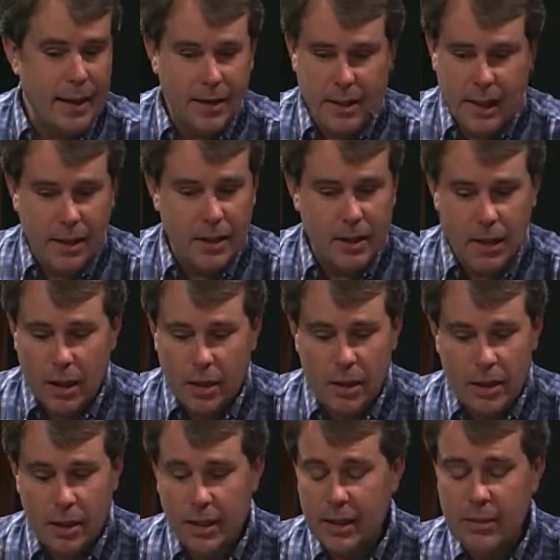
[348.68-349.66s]
and and
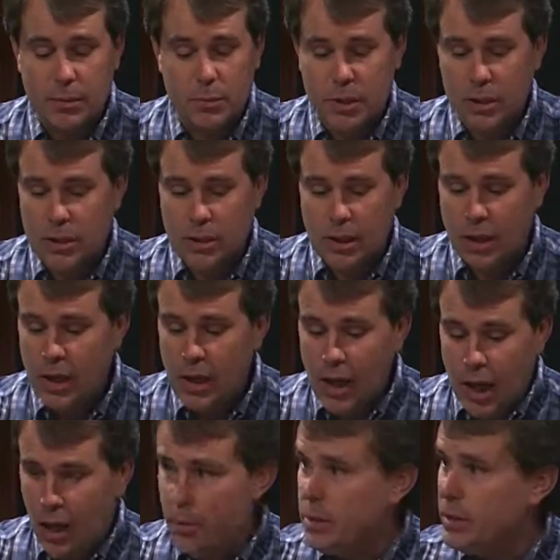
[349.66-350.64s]
nothing against him. Just
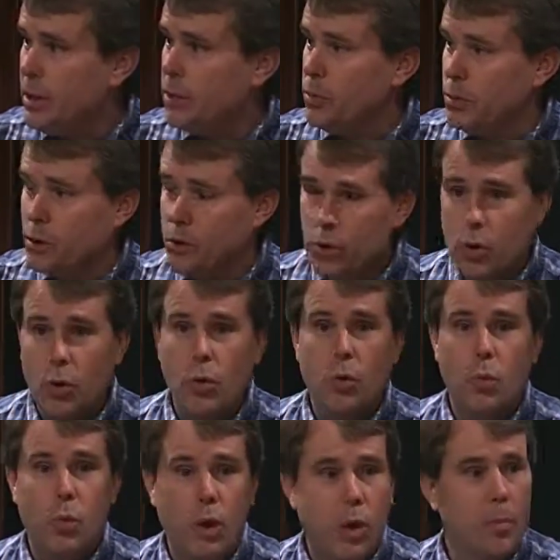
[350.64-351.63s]
um, Jared was so
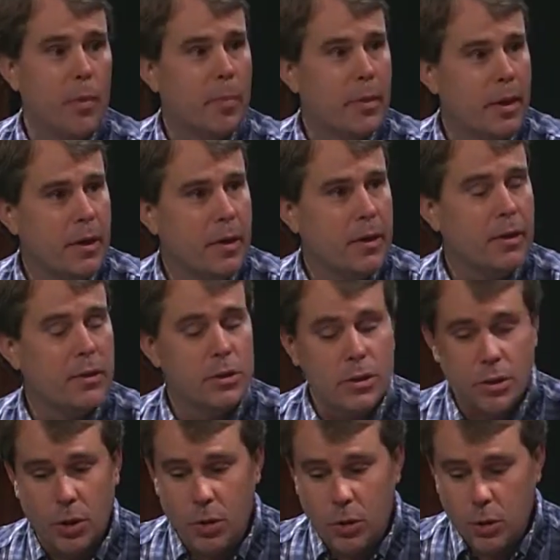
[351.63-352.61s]
well prepared and
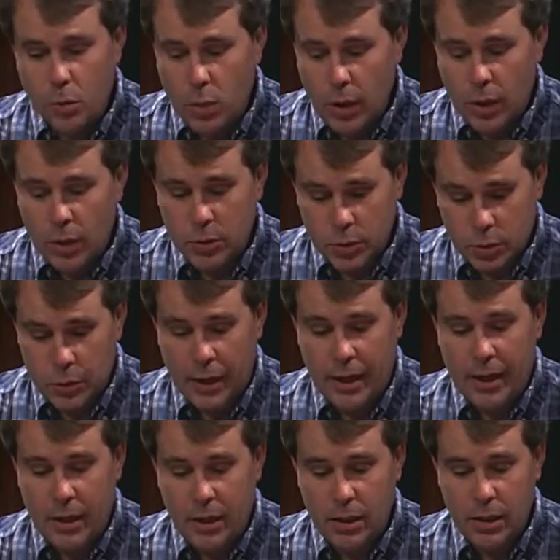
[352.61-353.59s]
so well
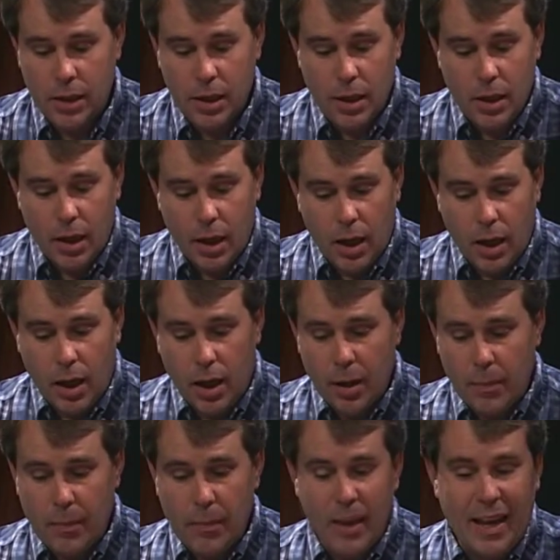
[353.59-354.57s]
trained.
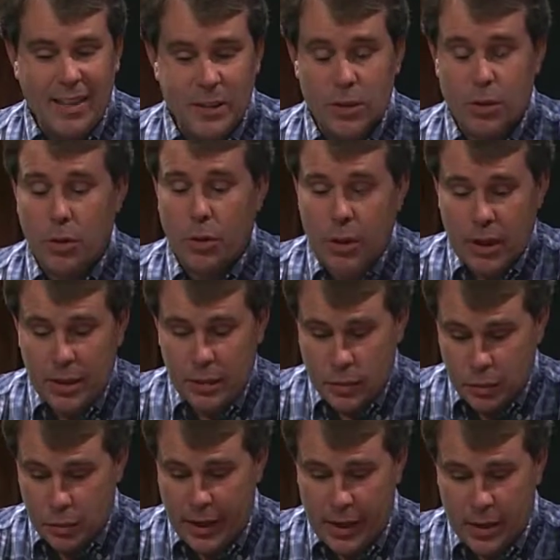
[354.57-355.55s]
Um, and so things
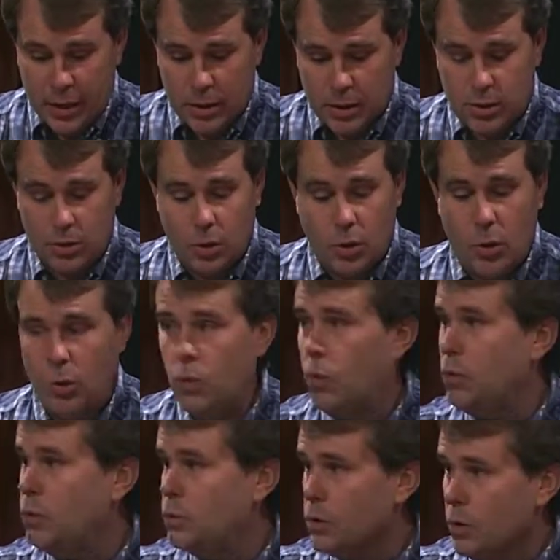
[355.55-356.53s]
ran
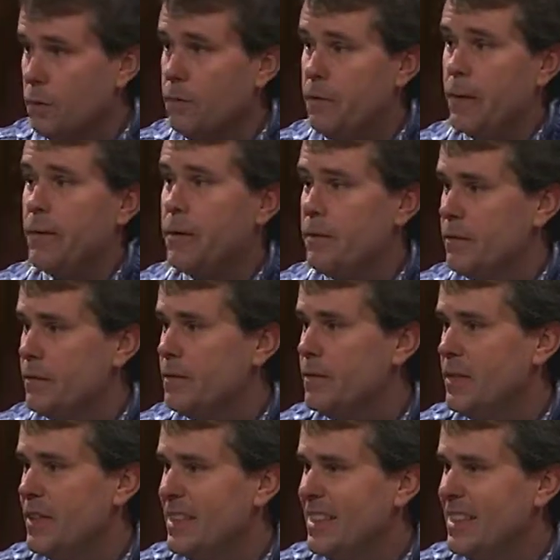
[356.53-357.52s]
so so. It's the education